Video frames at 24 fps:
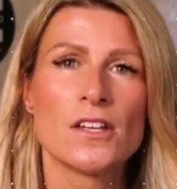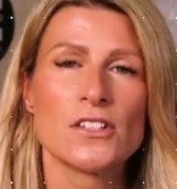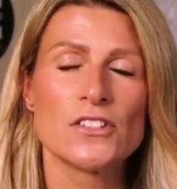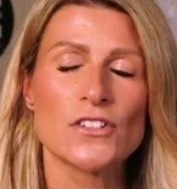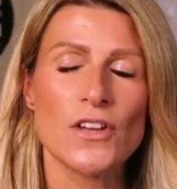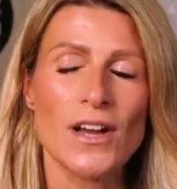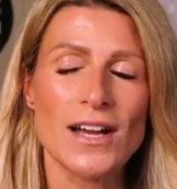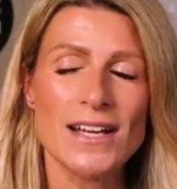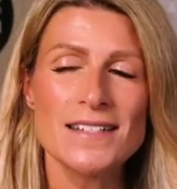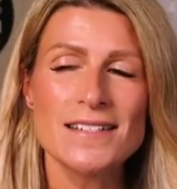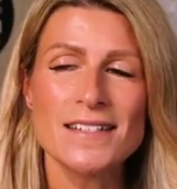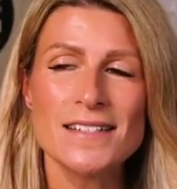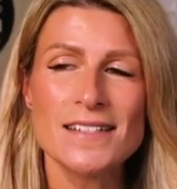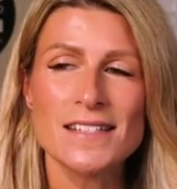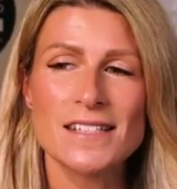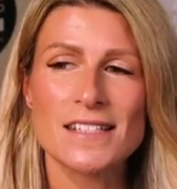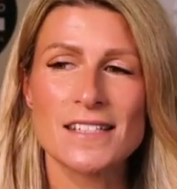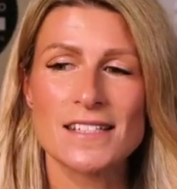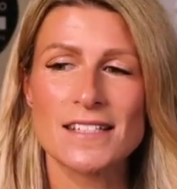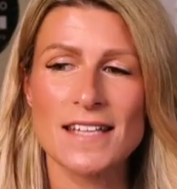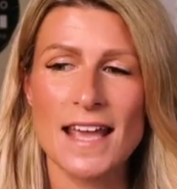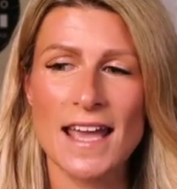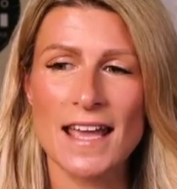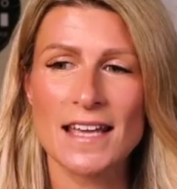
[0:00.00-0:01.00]
So
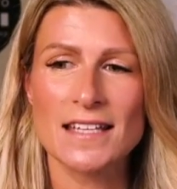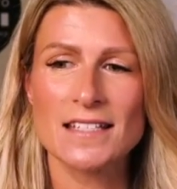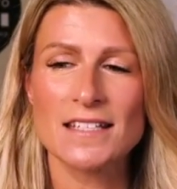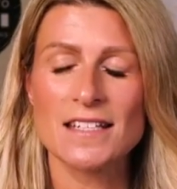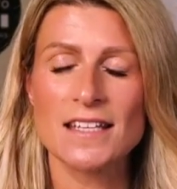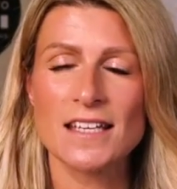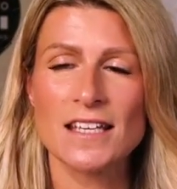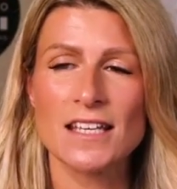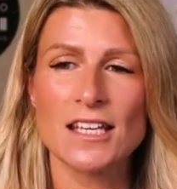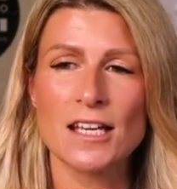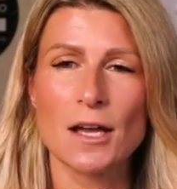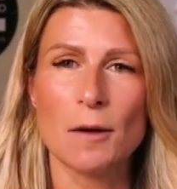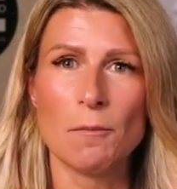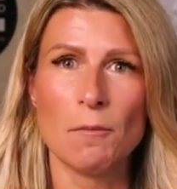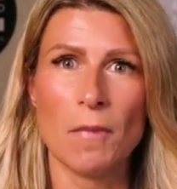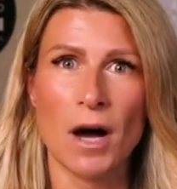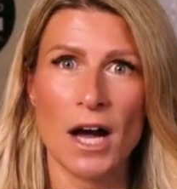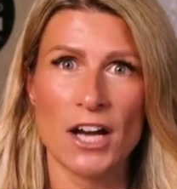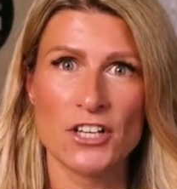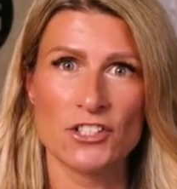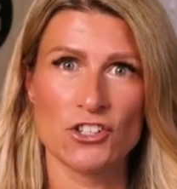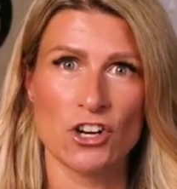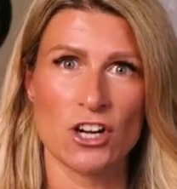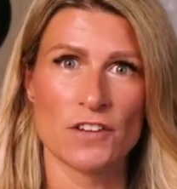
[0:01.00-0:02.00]
understanding
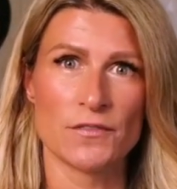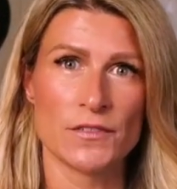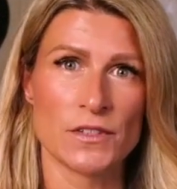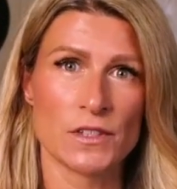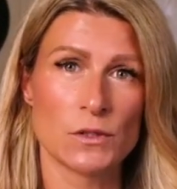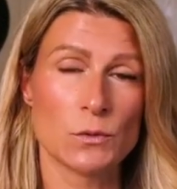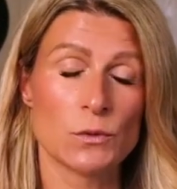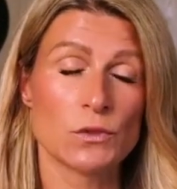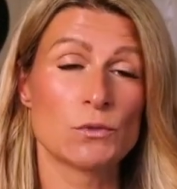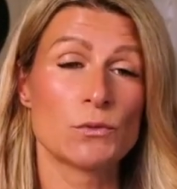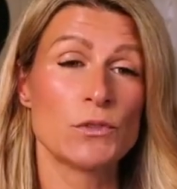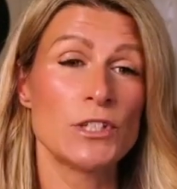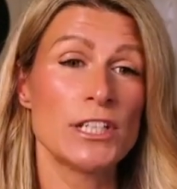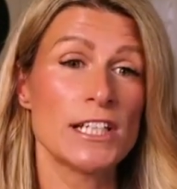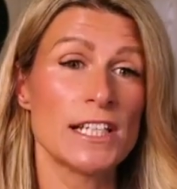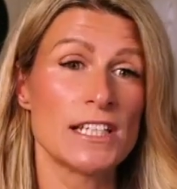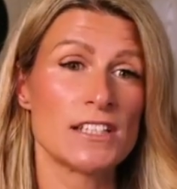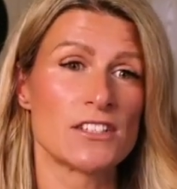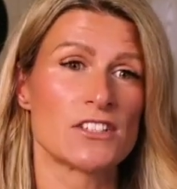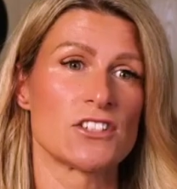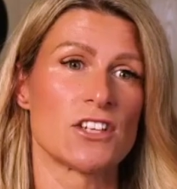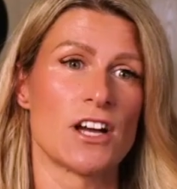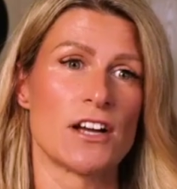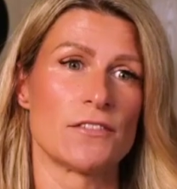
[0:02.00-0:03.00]
my drivers was really
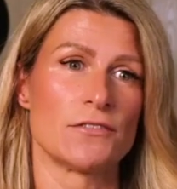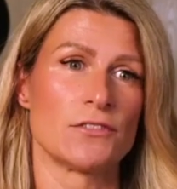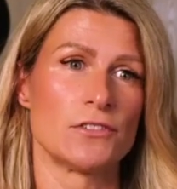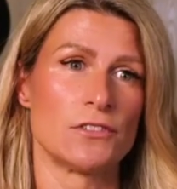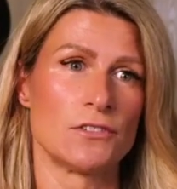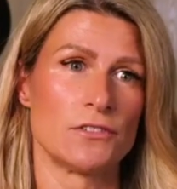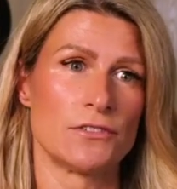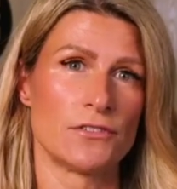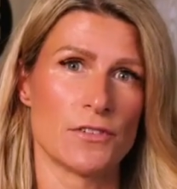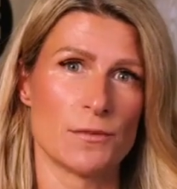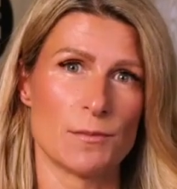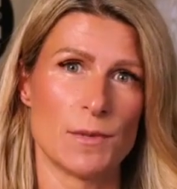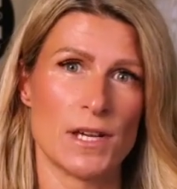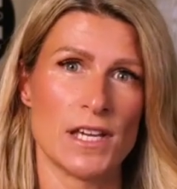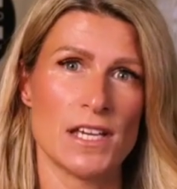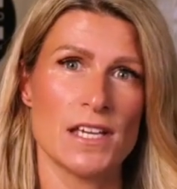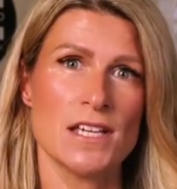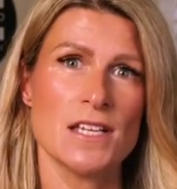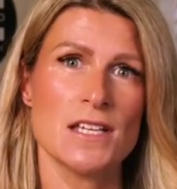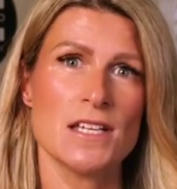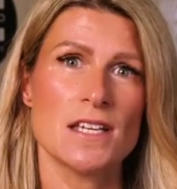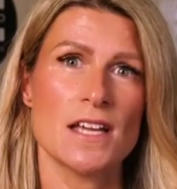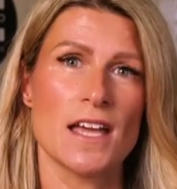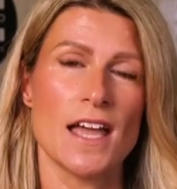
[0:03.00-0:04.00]
insightful for
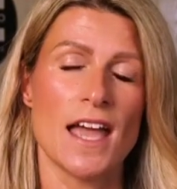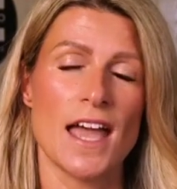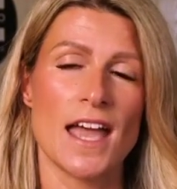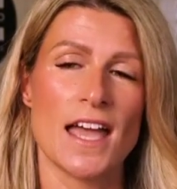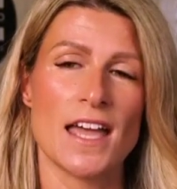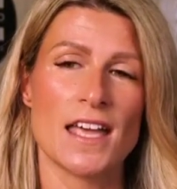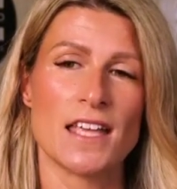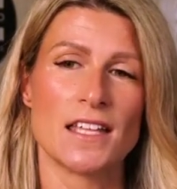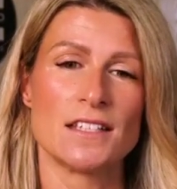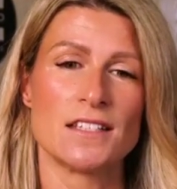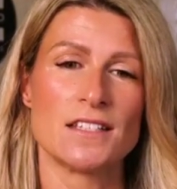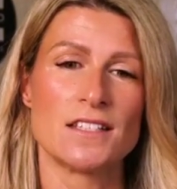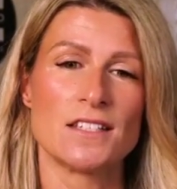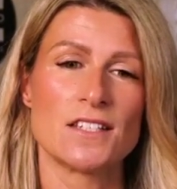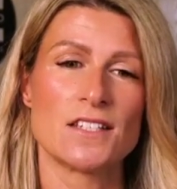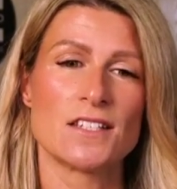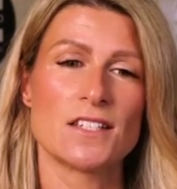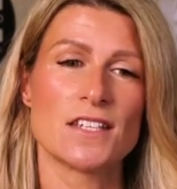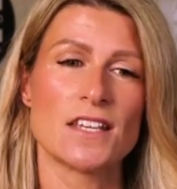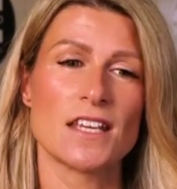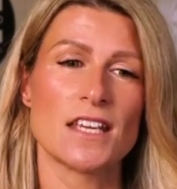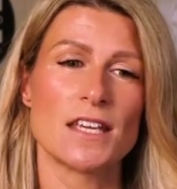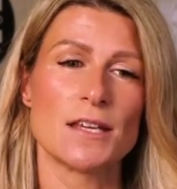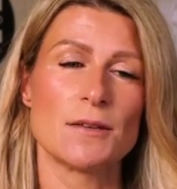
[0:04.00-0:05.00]
me,
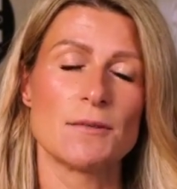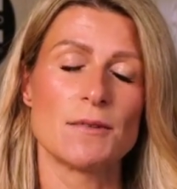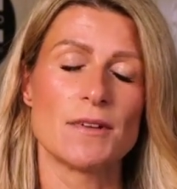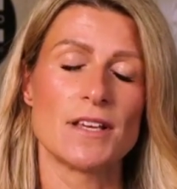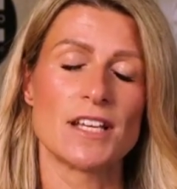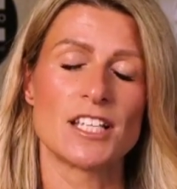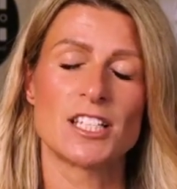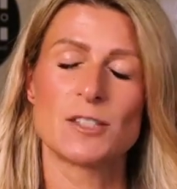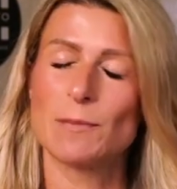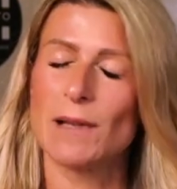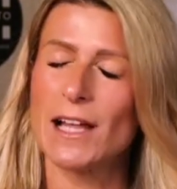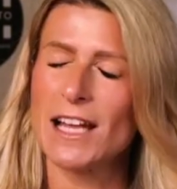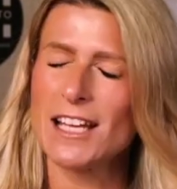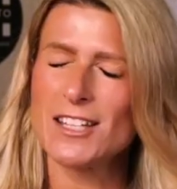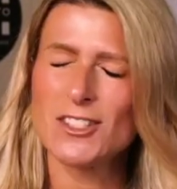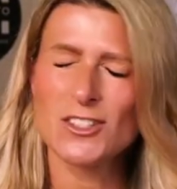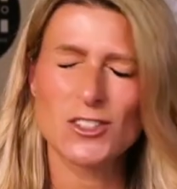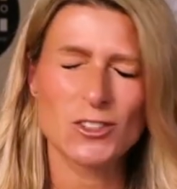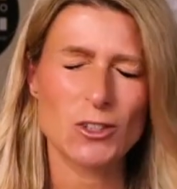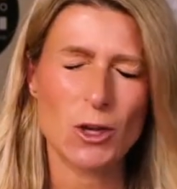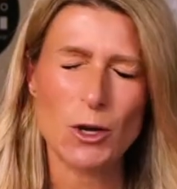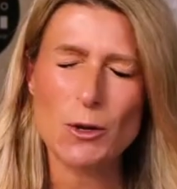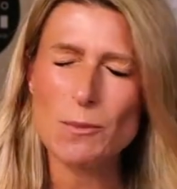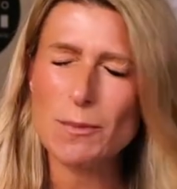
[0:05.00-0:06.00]
and it
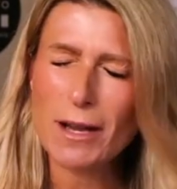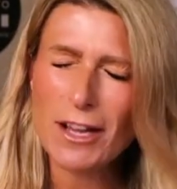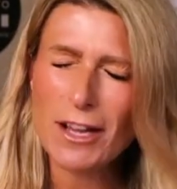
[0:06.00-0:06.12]
explains so